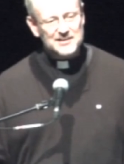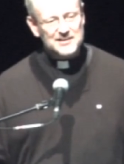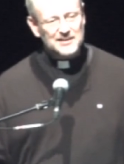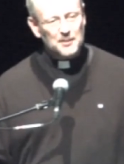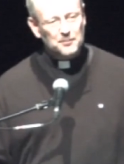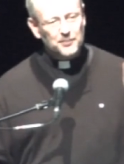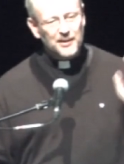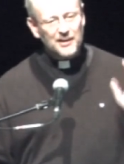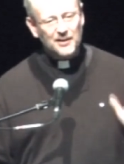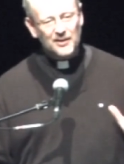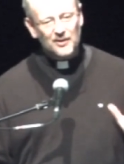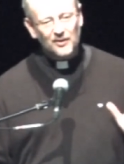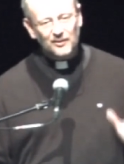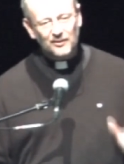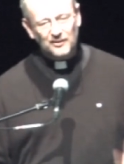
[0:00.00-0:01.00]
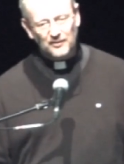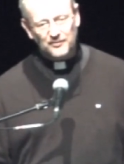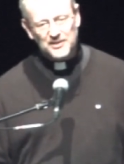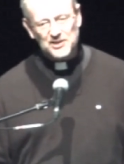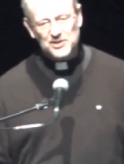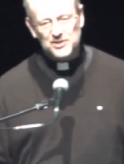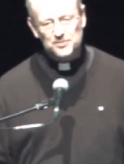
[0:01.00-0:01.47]
is the big call
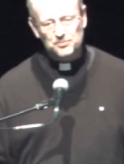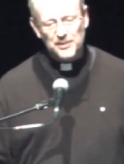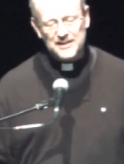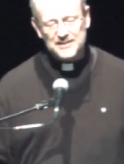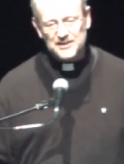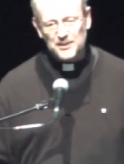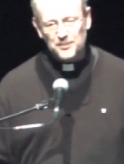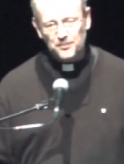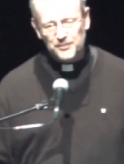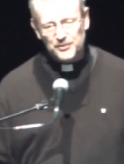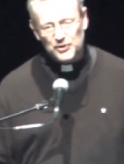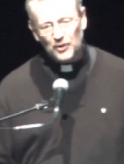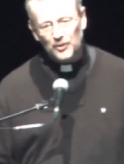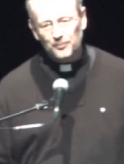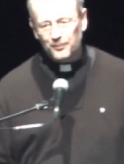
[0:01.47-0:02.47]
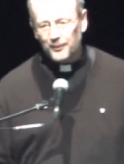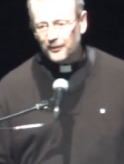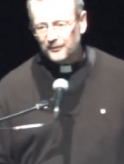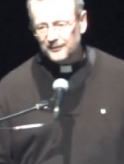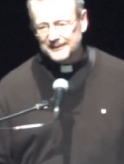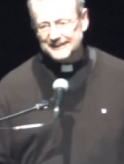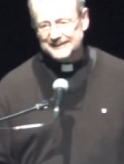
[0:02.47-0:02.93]
of the blessed John
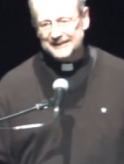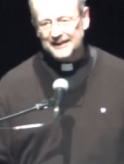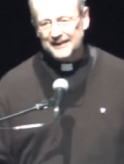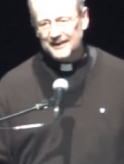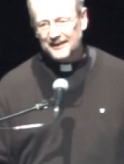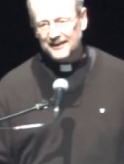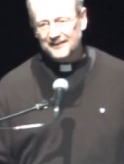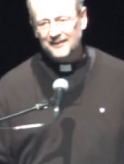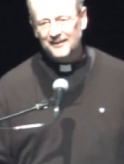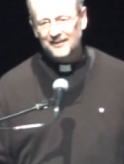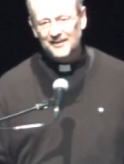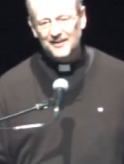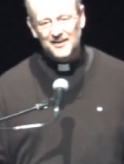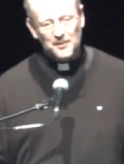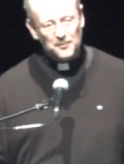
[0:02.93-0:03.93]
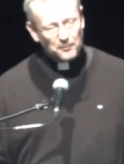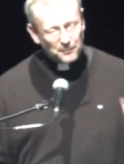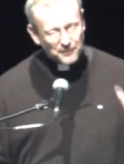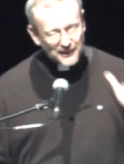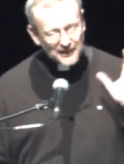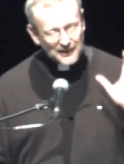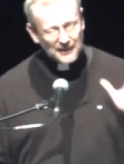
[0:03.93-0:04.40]
Paul II.
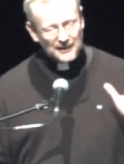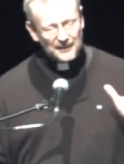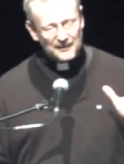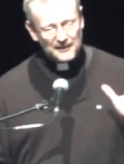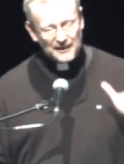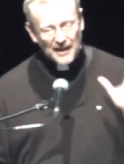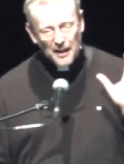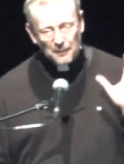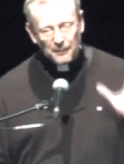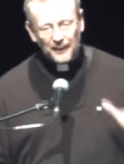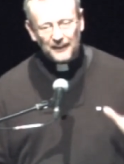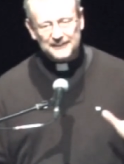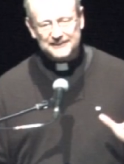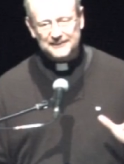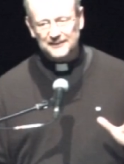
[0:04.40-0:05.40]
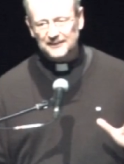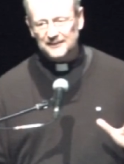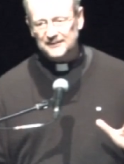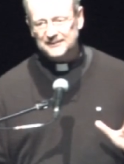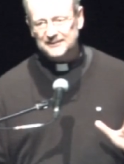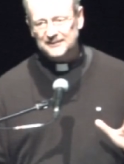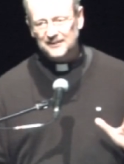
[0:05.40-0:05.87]
Be the
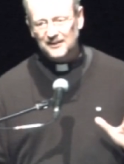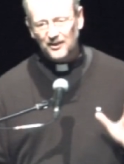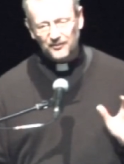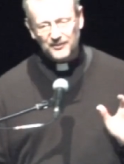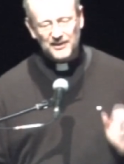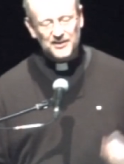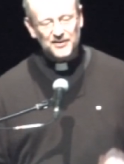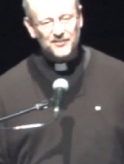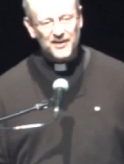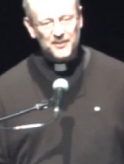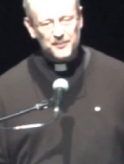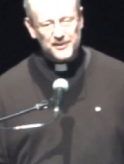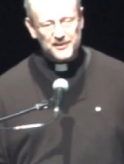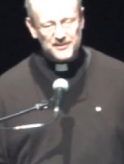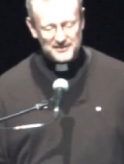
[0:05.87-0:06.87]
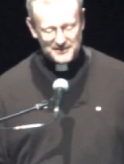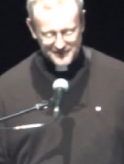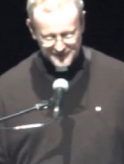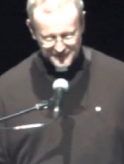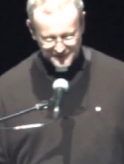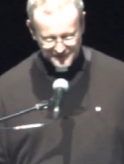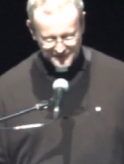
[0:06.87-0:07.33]
apostles of the divine
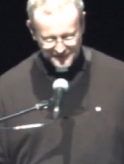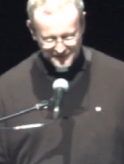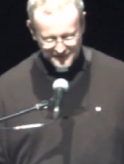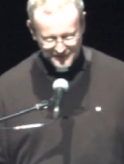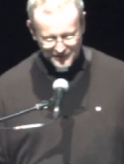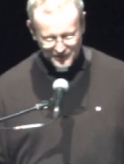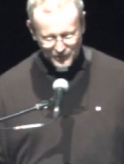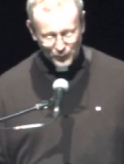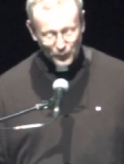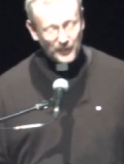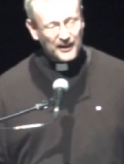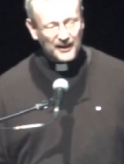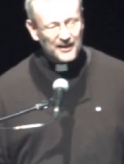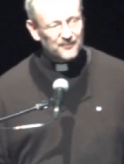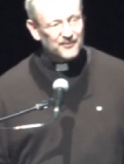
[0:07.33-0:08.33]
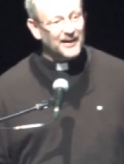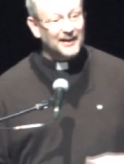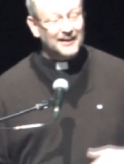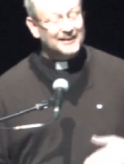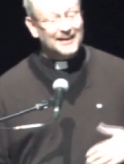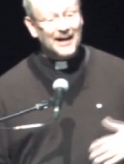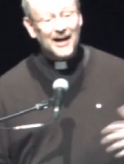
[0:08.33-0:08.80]
mercy. We have
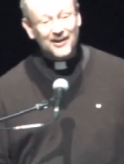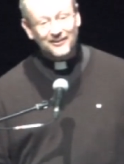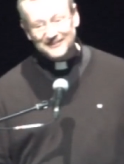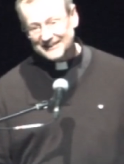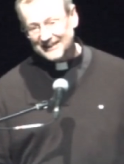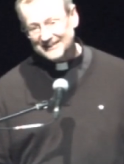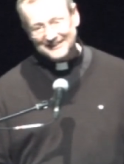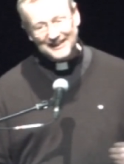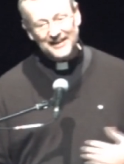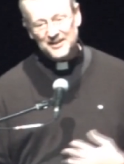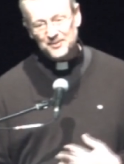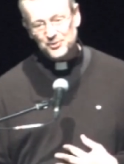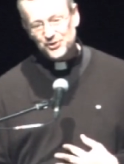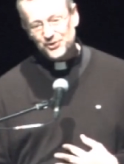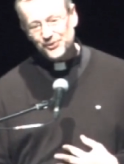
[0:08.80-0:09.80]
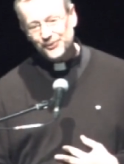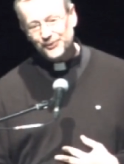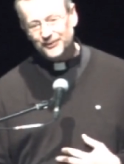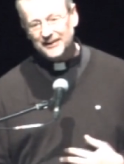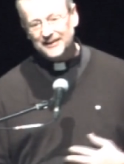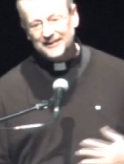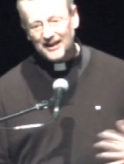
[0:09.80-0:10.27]
a thousands, I am
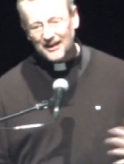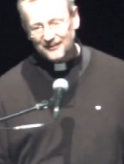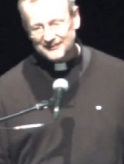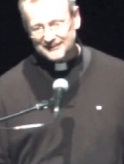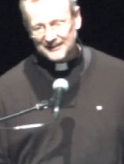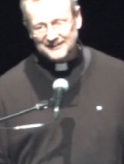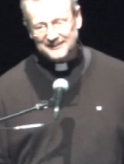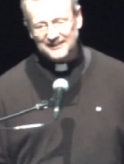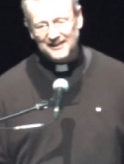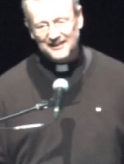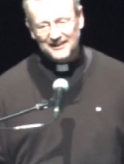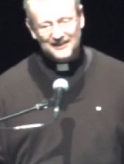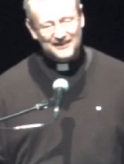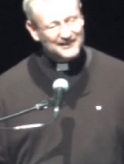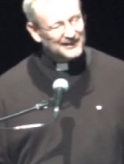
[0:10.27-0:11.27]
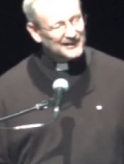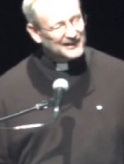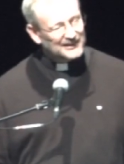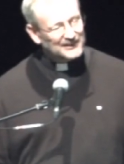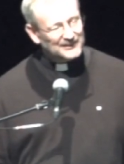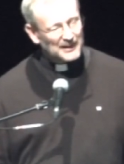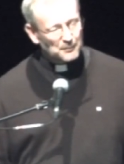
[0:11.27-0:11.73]
sure the thousands, the
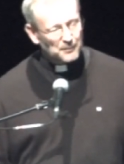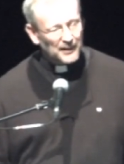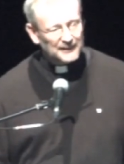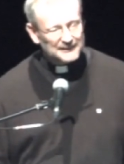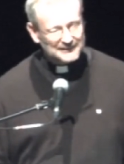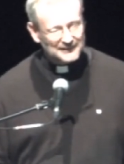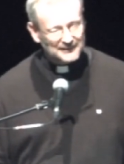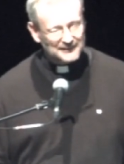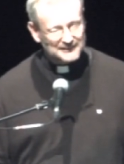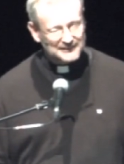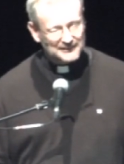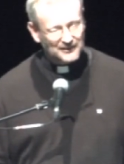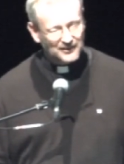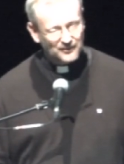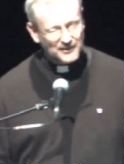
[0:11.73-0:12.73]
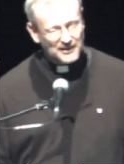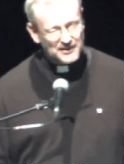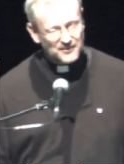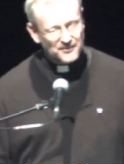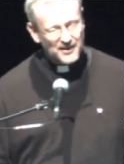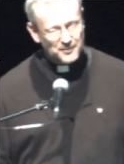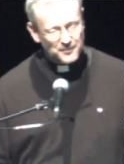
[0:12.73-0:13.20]
good apostles of the
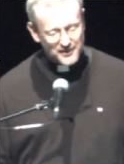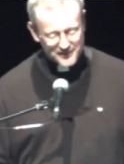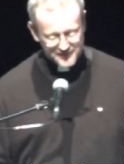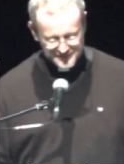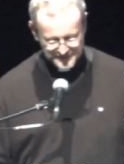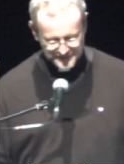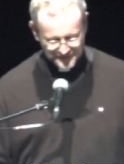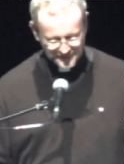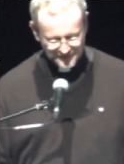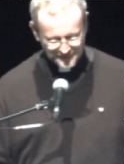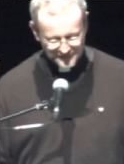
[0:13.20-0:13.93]
divine mercy.